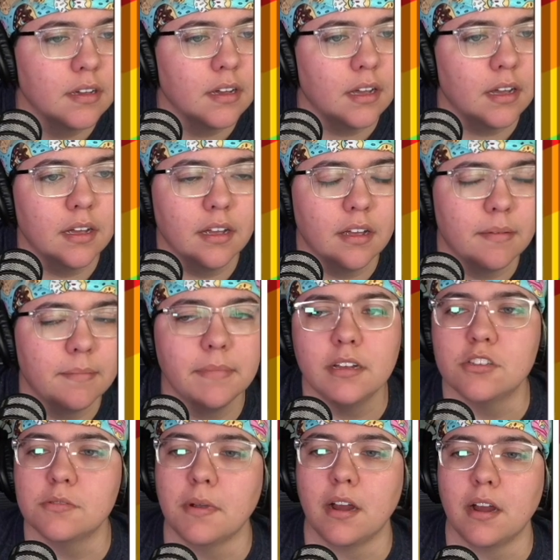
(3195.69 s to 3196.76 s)
But
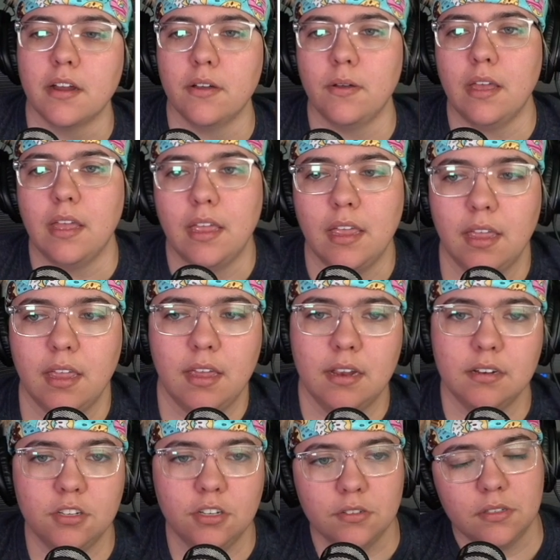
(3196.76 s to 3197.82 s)
tomorrow
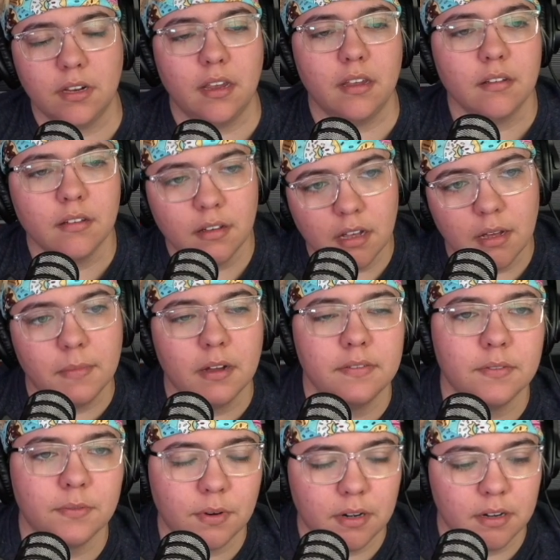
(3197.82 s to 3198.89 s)
and Tuesday, I'm off
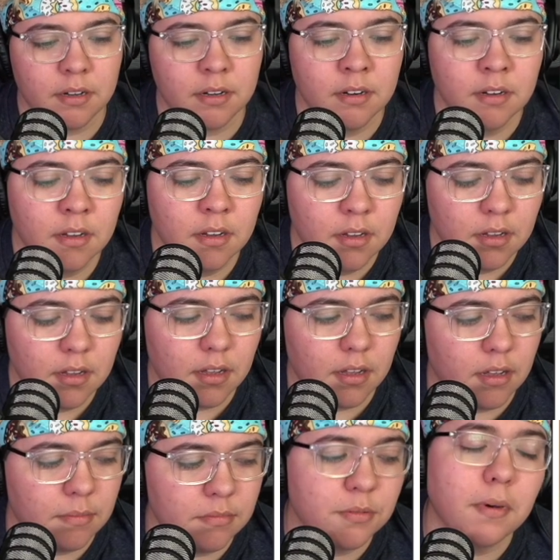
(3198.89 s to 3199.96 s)
of work.
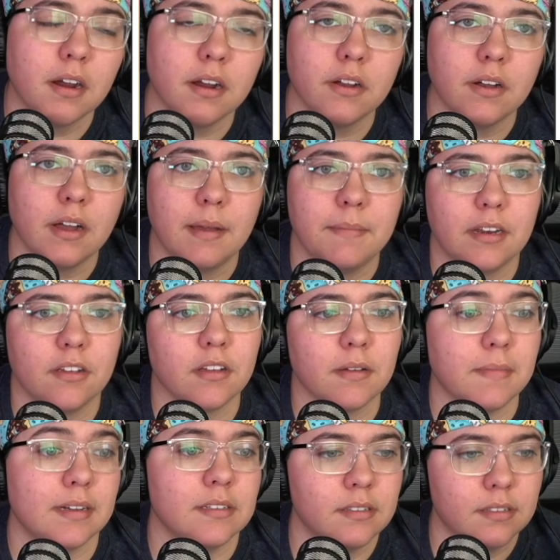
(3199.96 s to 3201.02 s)
Tomorrow I'm gonna go get
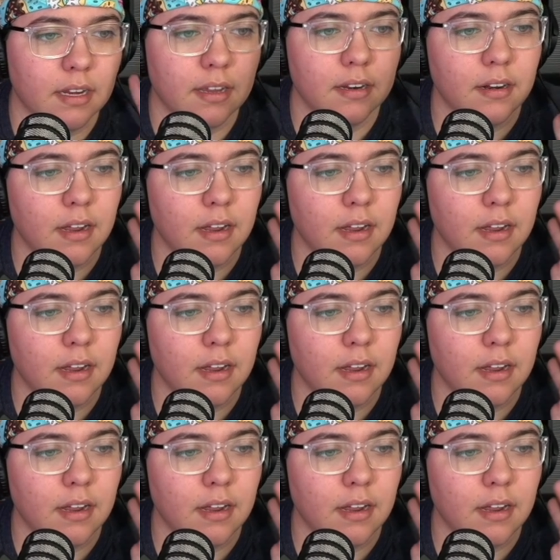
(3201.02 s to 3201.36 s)
my second